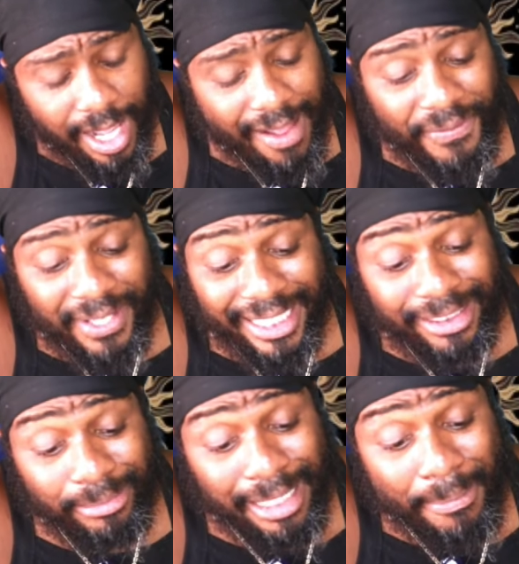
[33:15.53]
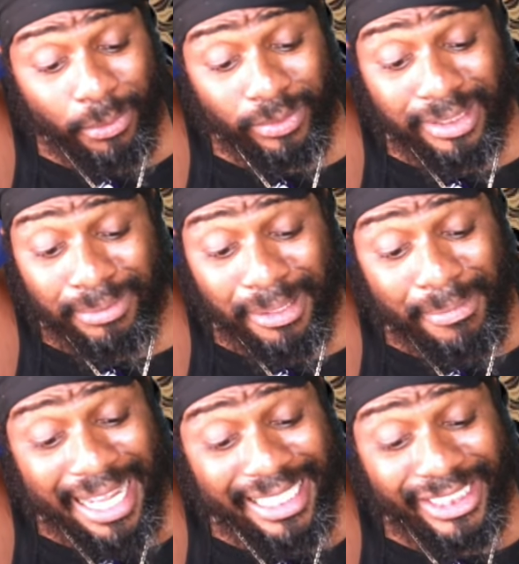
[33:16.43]
I feel like somebody is
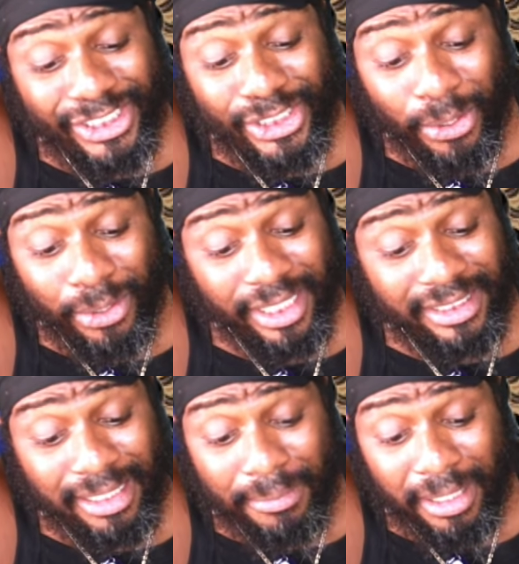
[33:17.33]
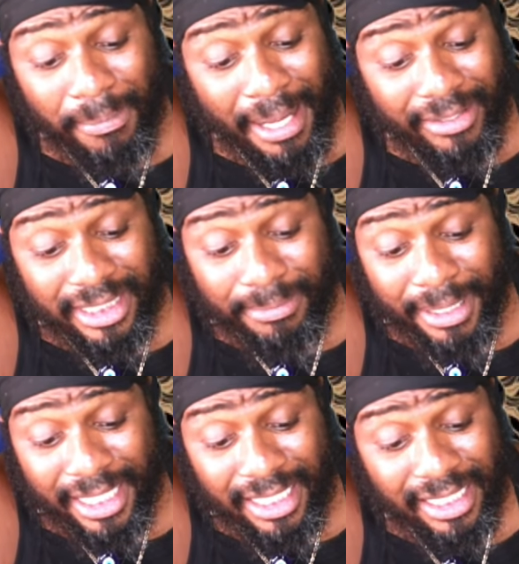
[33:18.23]
journaling something about this,
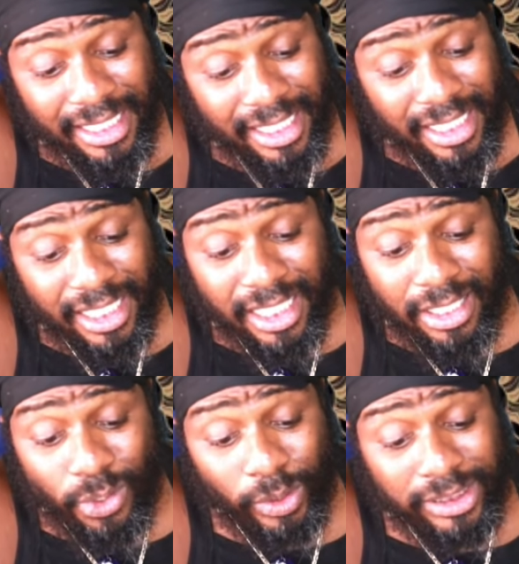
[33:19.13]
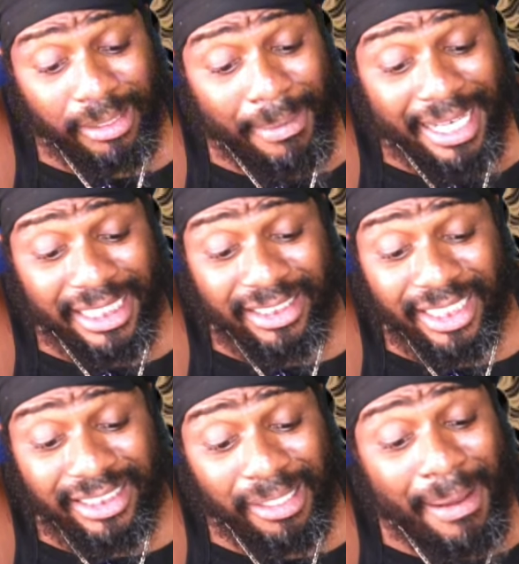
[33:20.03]
man. Or somebody,
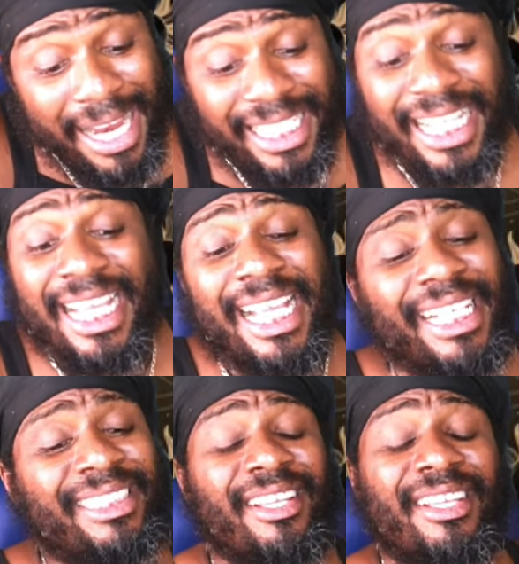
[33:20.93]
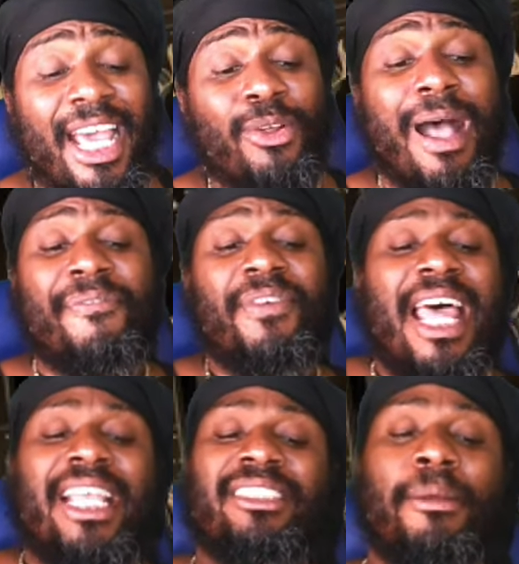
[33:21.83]
it's a letter. I feel
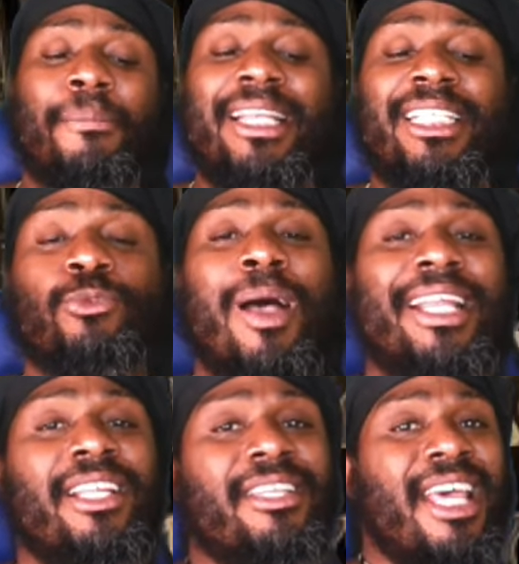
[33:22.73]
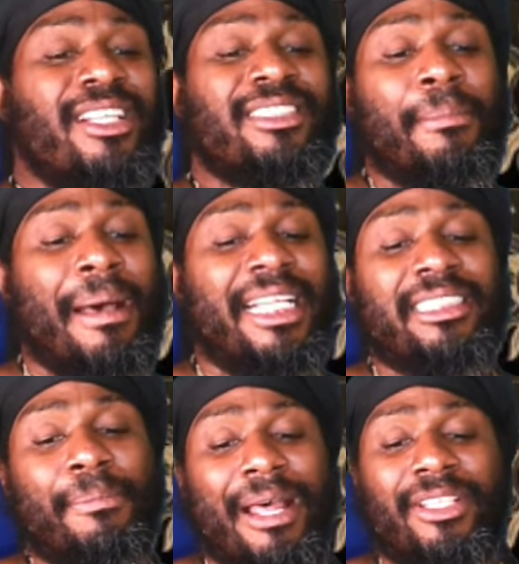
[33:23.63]
like somebody is writing a letter. Somebody
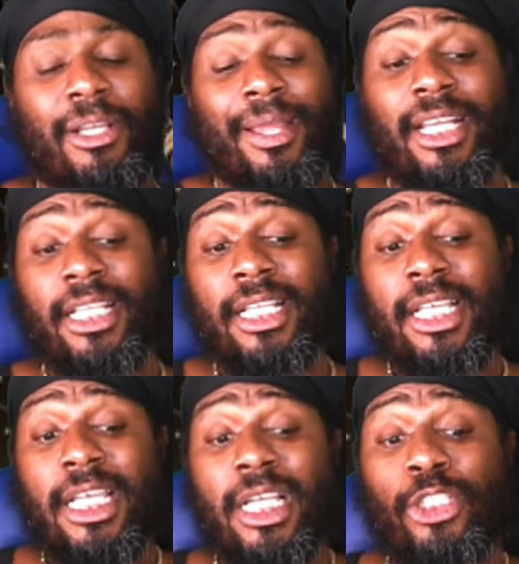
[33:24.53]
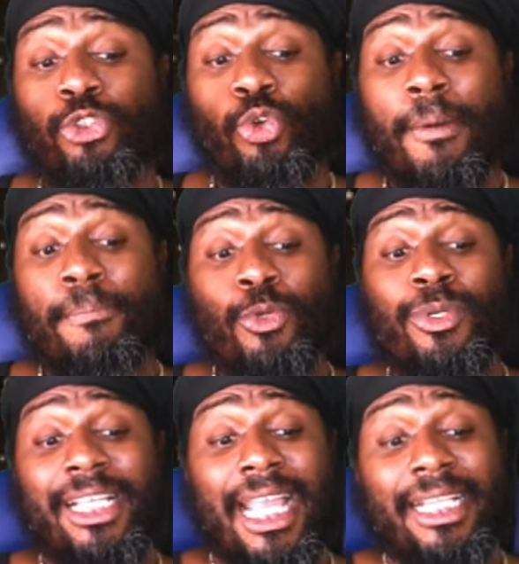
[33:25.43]
is about to get ready to
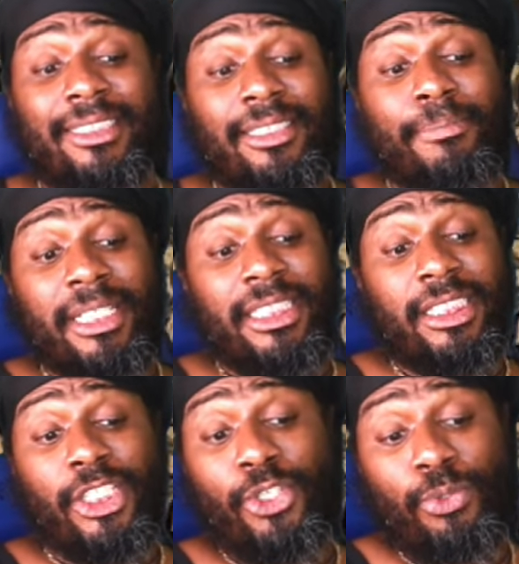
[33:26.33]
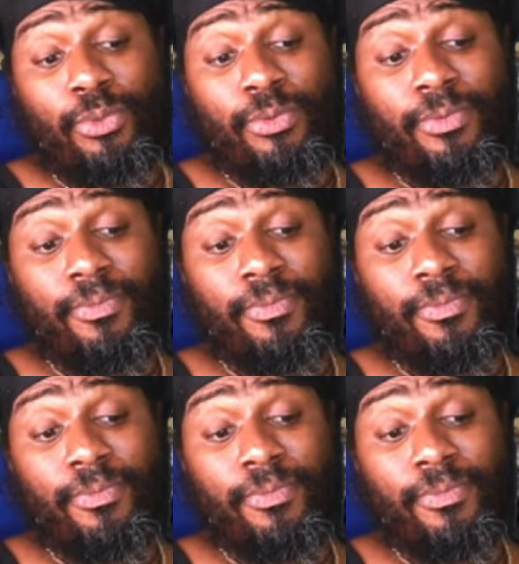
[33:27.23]
communicate something to you.